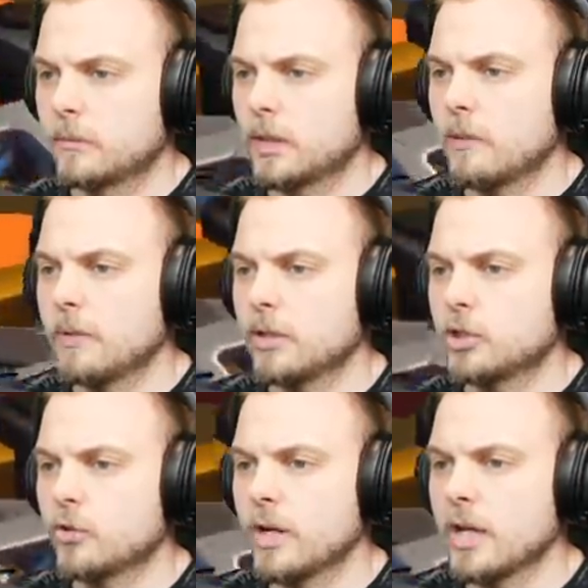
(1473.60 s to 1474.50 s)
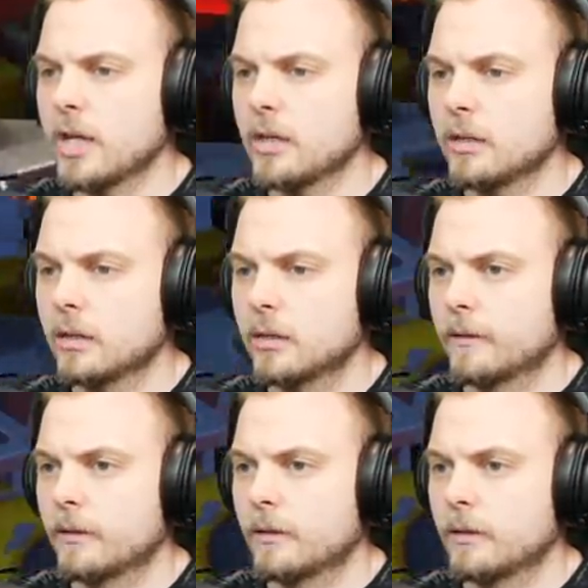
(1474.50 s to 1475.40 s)
Give me a tree.
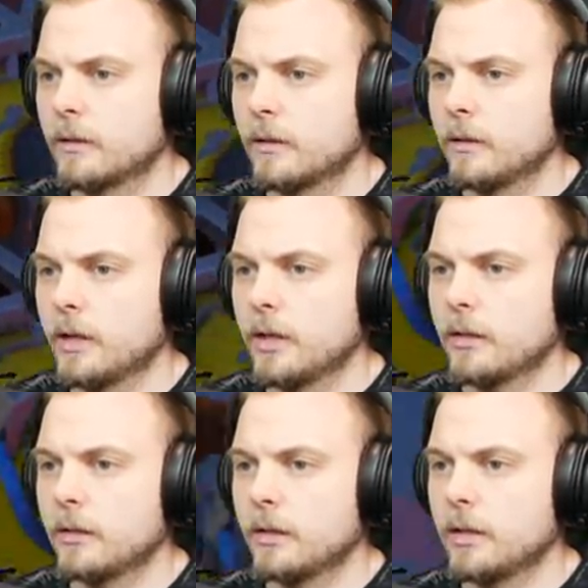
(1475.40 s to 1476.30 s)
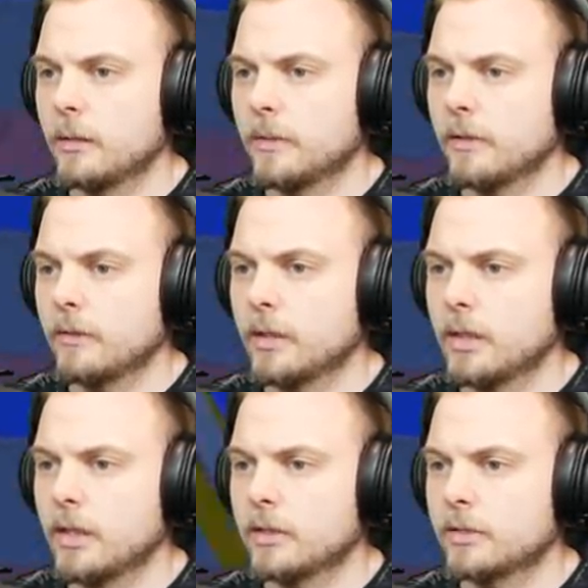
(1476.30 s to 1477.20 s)
All right, and then we get rid of
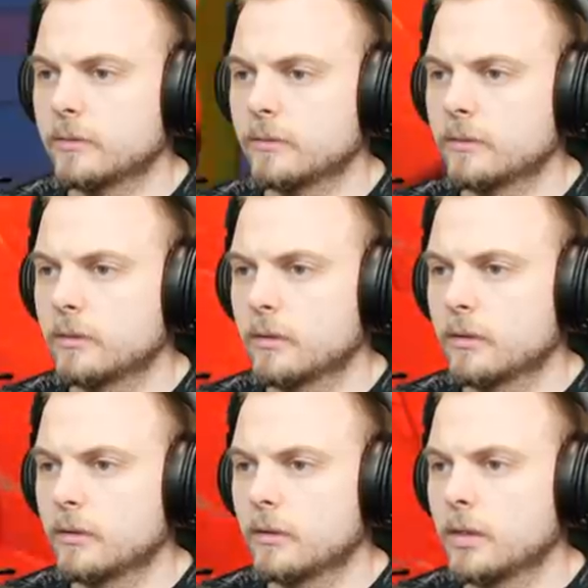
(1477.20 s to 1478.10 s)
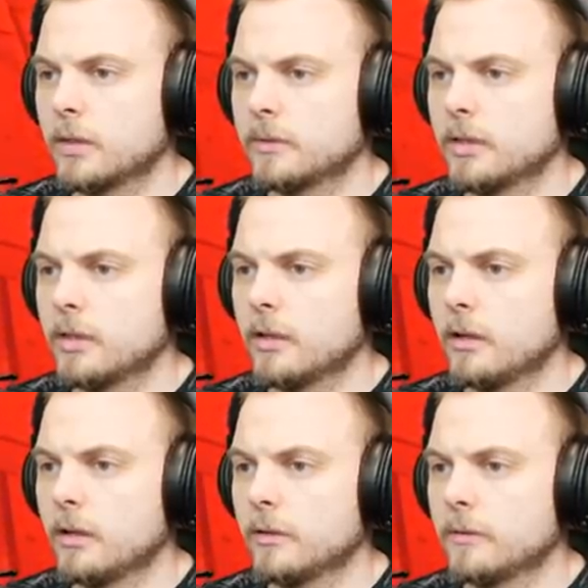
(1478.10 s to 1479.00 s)
this, and then we turn it
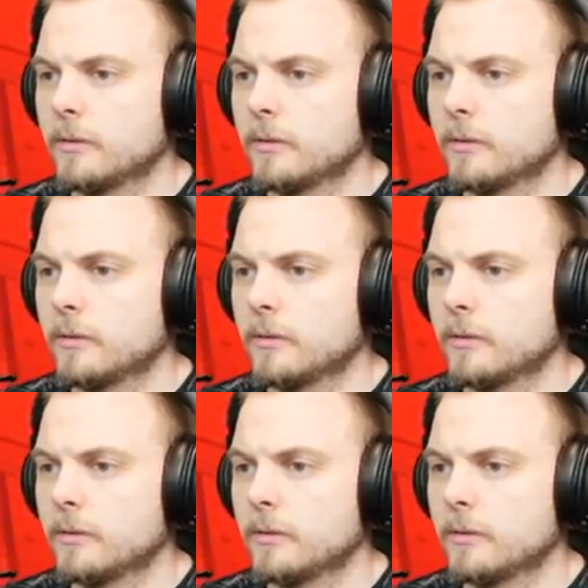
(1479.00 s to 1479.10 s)
on,